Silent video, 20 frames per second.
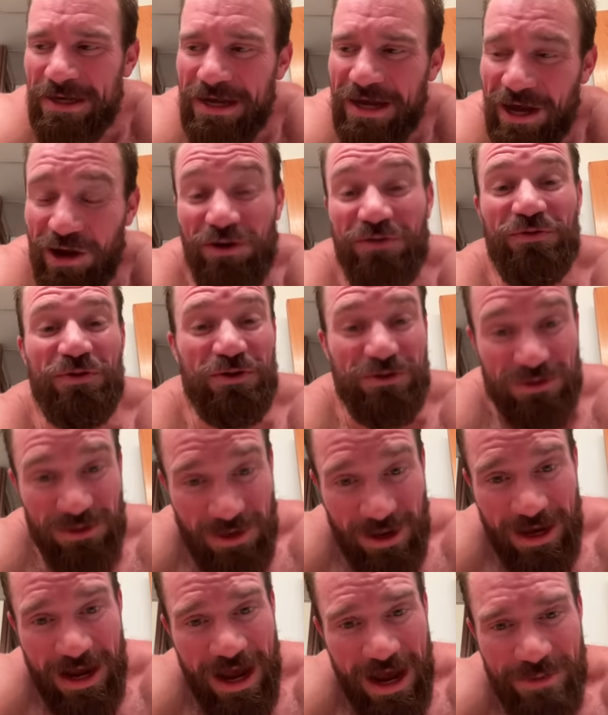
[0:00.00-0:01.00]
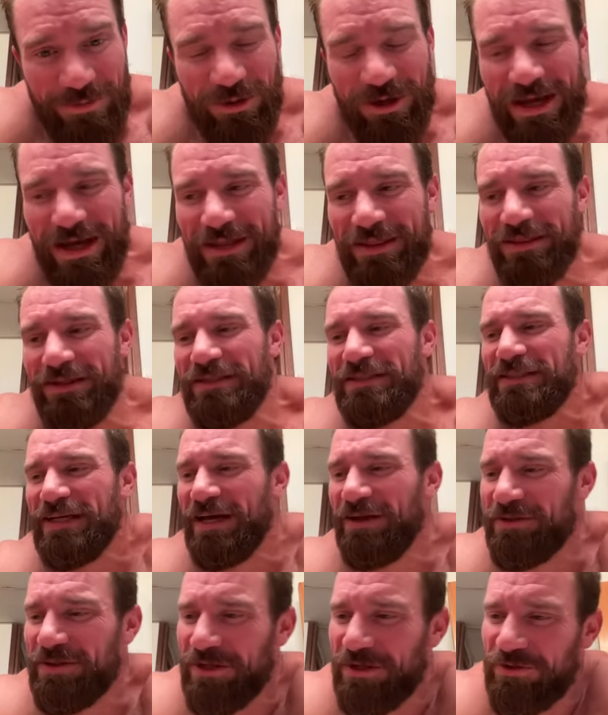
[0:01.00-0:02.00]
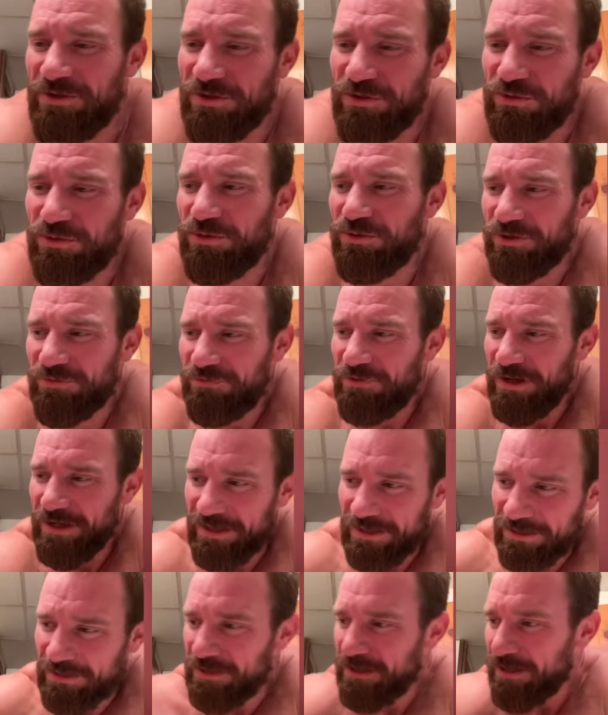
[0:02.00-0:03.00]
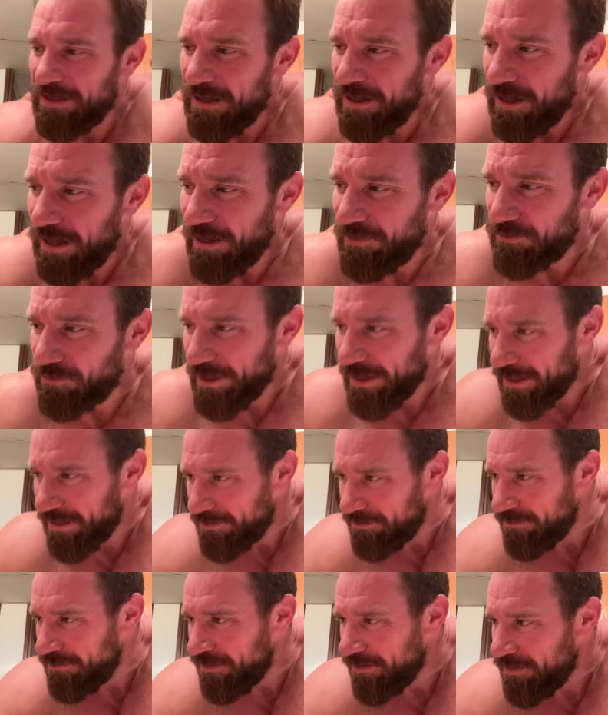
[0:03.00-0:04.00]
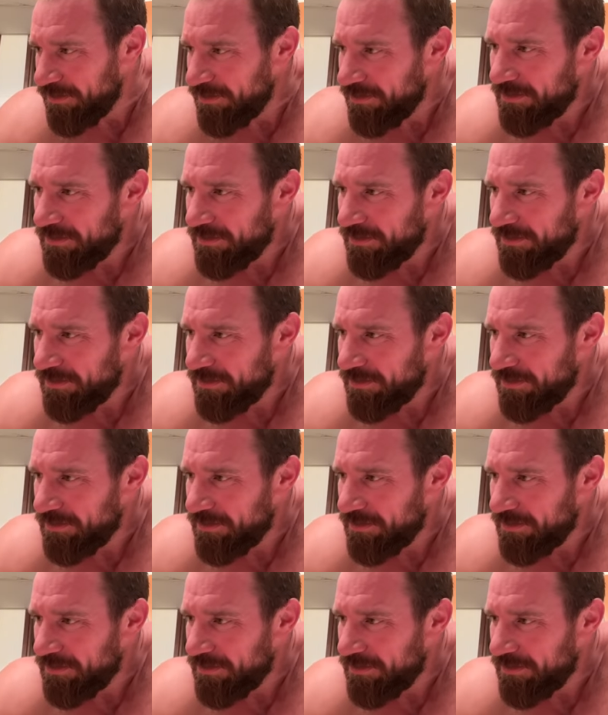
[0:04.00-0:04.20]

However, there's a lot of hybrid athletes out there that do their fucking, I ran,